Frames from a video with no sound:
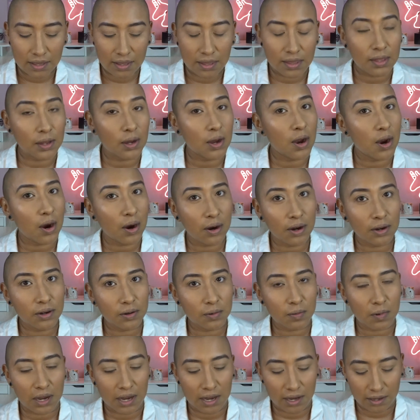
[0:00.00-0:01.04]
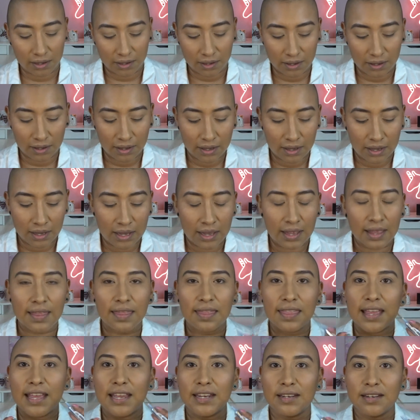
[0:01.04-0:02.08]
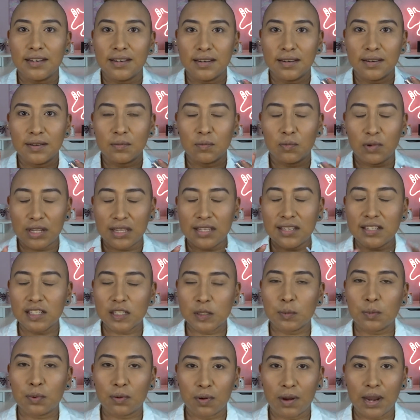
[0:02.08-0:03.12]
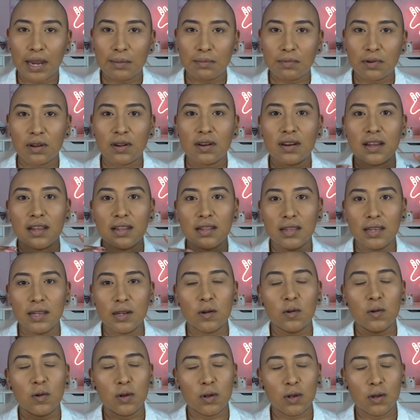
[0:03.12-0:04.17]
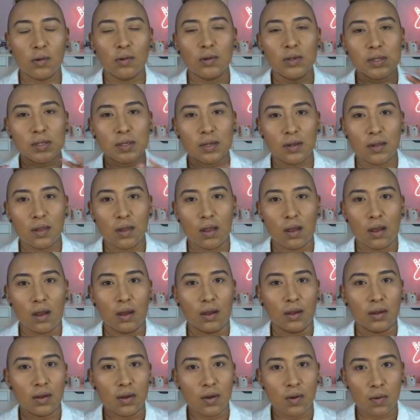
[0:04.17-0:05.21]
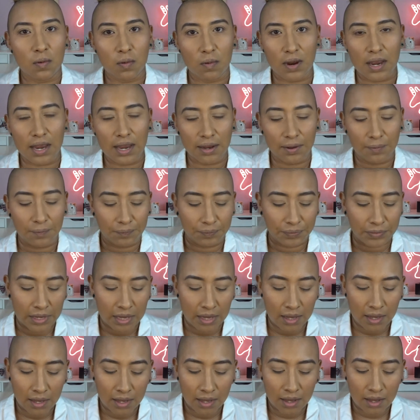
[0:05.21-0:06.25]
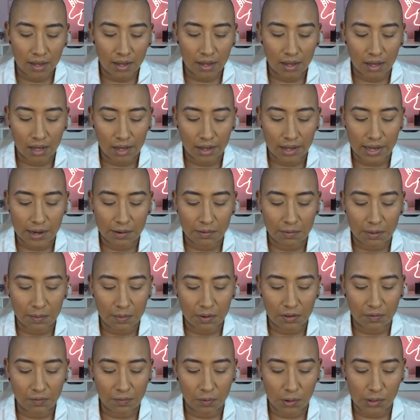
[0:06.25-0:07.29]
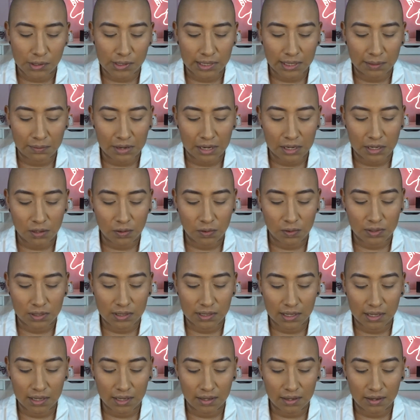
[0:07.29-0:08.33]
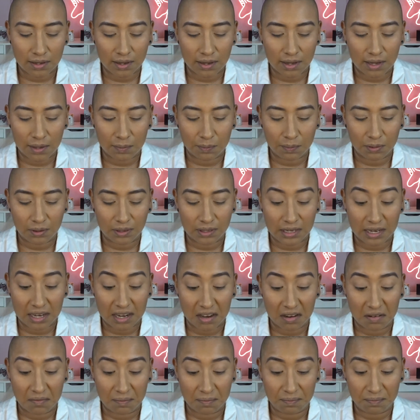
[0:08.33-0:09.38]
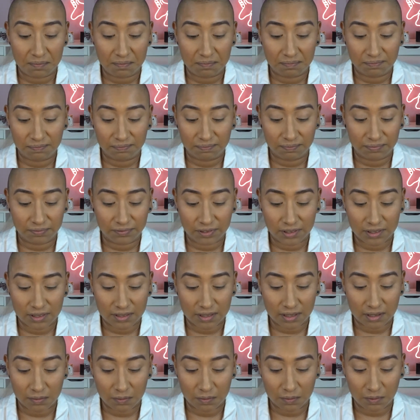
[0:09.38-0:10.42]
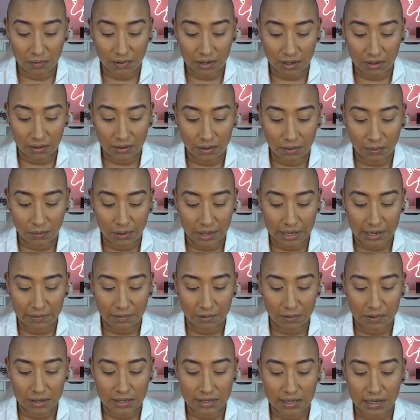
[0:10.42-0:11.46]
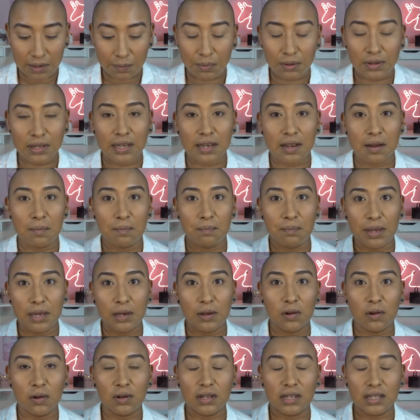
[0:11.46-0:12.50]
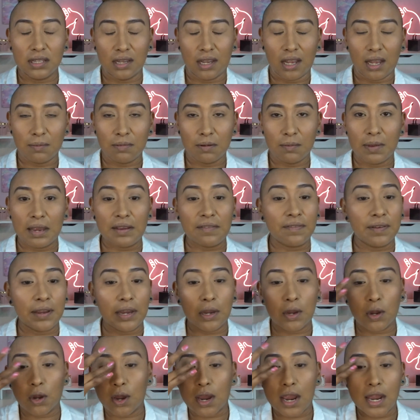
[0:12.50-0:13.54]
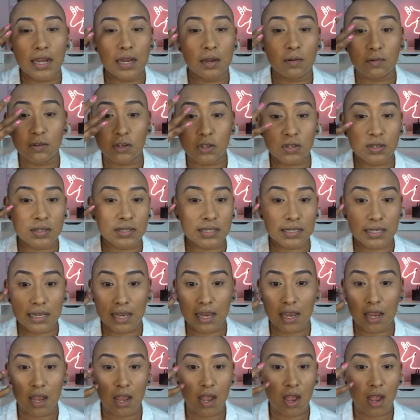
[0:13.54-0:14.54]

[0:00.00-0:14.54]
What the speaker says: the hard way that with this primer a little goes a long way. I remember the first time I used it, I put like a, for some whatever reason, I put like a big old glob on my finger, and it was just like